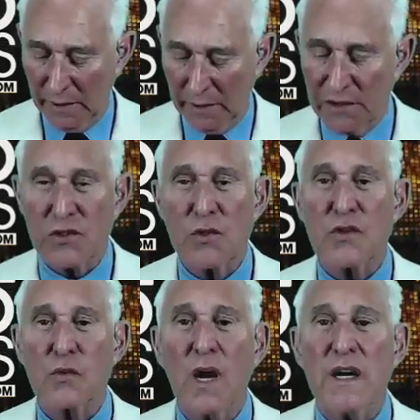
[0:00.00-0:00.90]
Susan
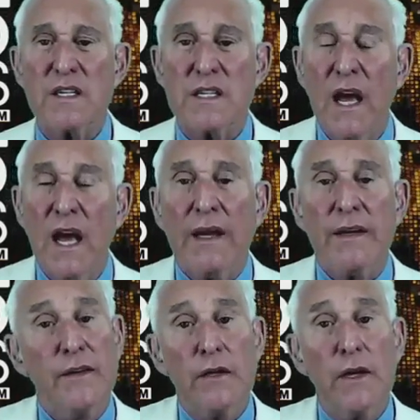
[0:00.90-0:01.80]
Rice had
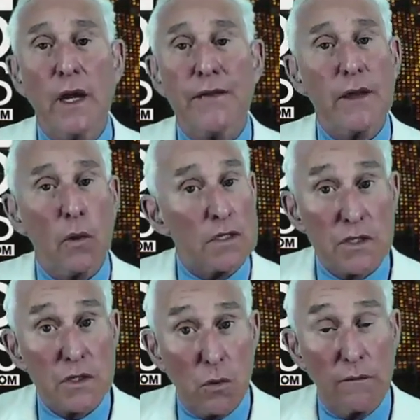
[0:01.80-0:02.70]
done nothing
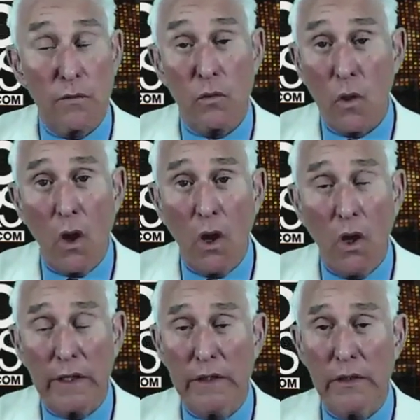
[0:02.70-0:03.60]
whatsoever wrong
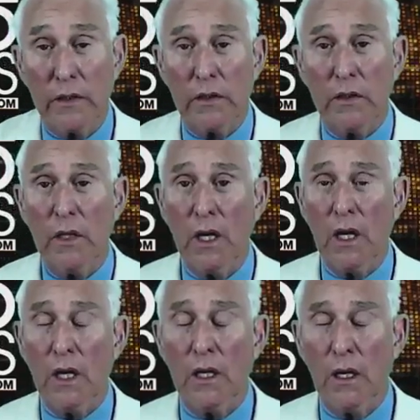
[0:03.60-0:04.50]
in her
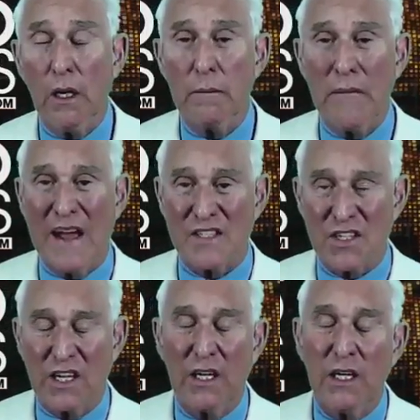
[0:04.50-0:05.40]

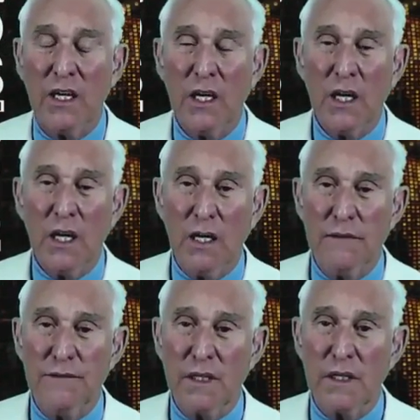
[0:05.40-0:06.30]
unmasking of
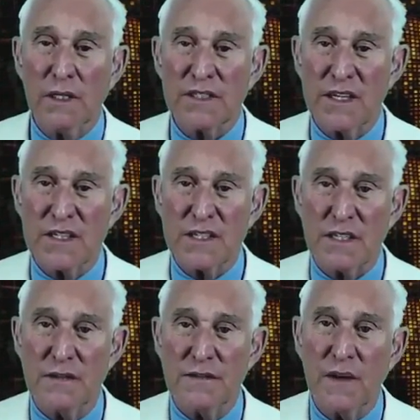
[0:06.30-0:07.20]

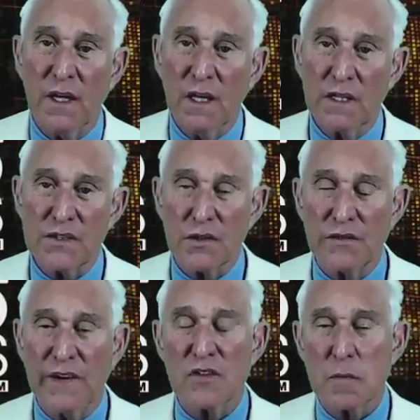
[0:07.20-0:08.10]
sensitive
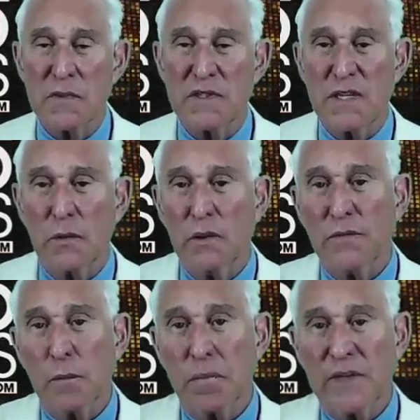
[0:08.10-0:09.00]
surveillance material for
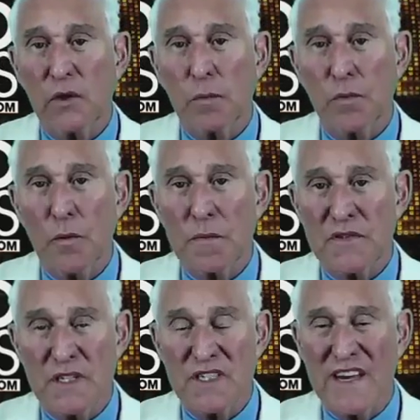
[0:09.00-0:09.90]
political
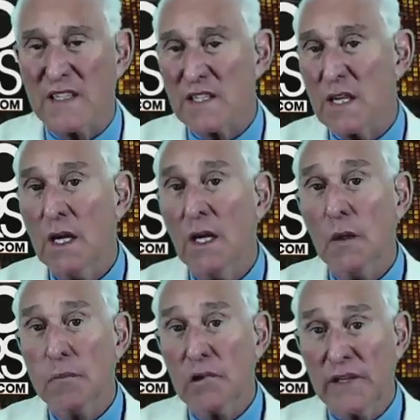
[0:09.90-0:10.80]
purposes. That's
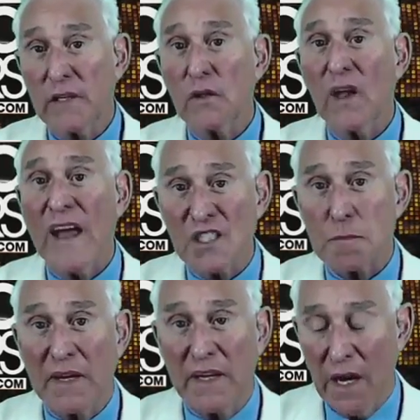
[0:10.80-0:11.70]
political
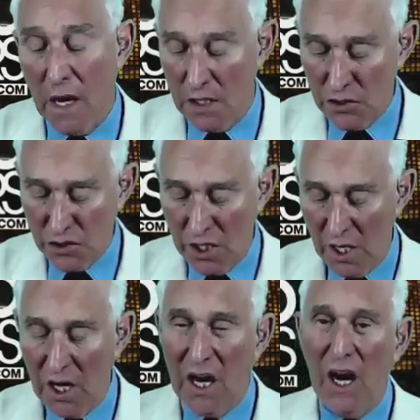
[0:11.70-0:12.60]
espionage.
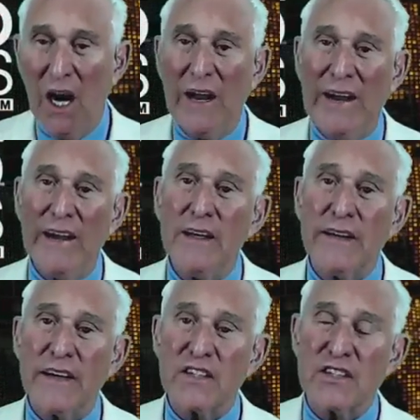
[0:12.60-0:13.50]
And
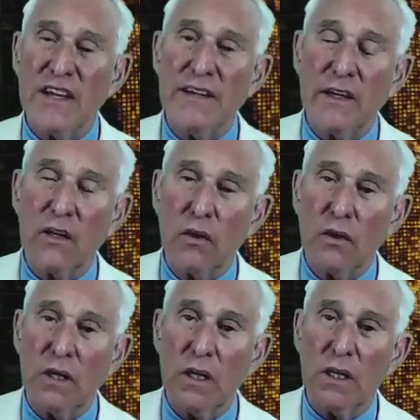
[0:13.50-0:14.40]
extending
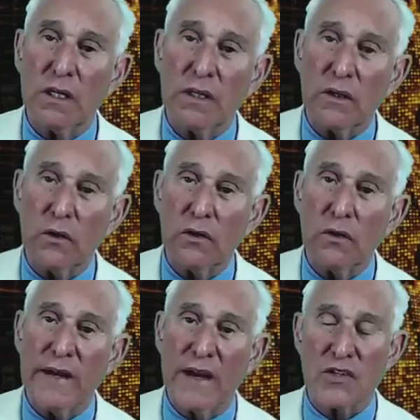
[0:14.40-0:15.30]
her
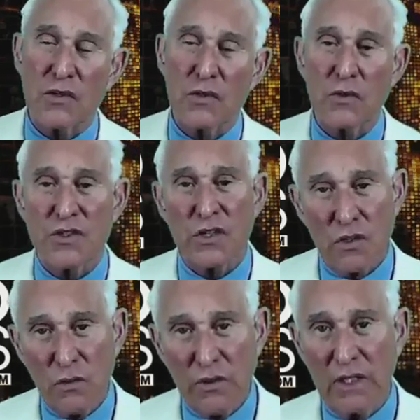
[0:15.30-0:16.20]
national
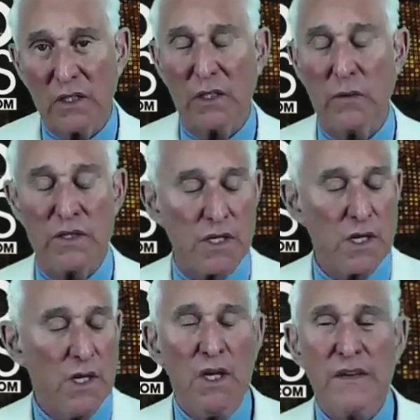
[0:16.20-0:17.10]
security clearance.
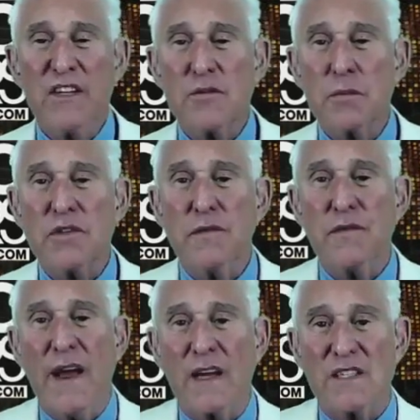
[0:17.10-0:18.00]
These were two
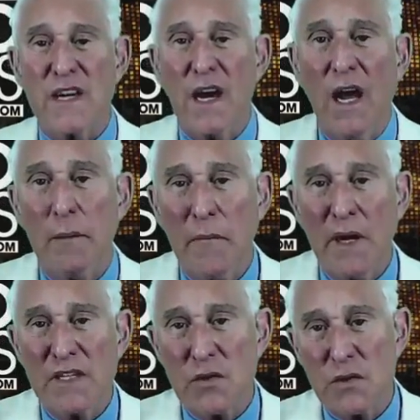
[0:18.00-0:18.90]
facts that my
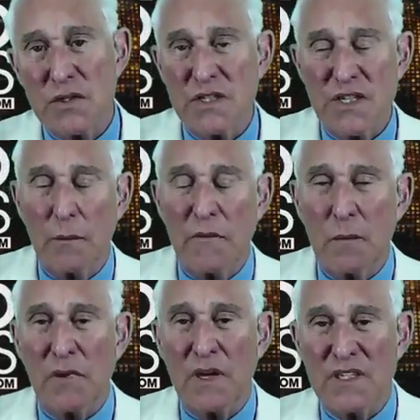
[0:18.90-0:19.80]
sources tell me the
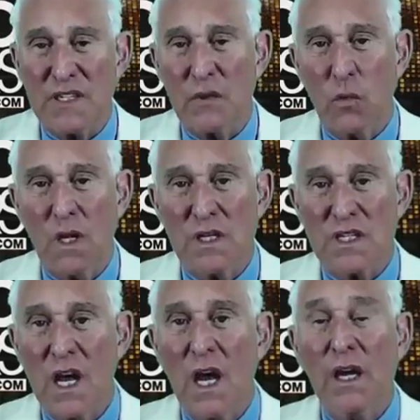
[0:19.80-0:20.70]
president was
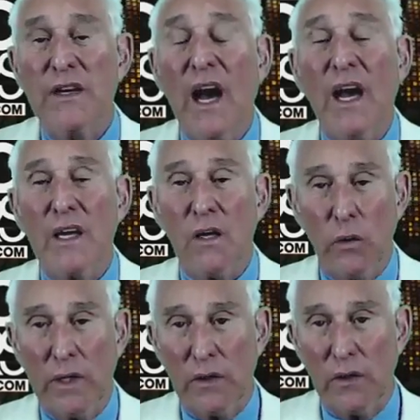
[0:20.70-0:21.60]
not
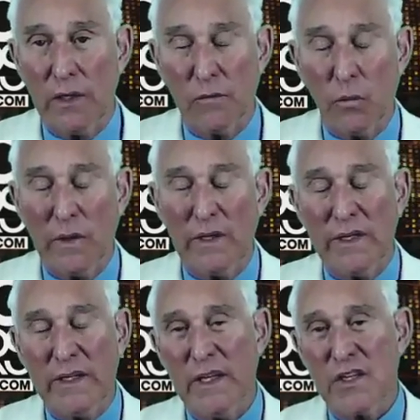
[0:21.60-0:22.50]
aware of when
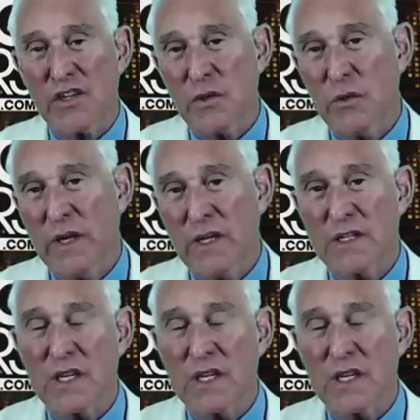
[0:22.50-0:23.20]
he issued his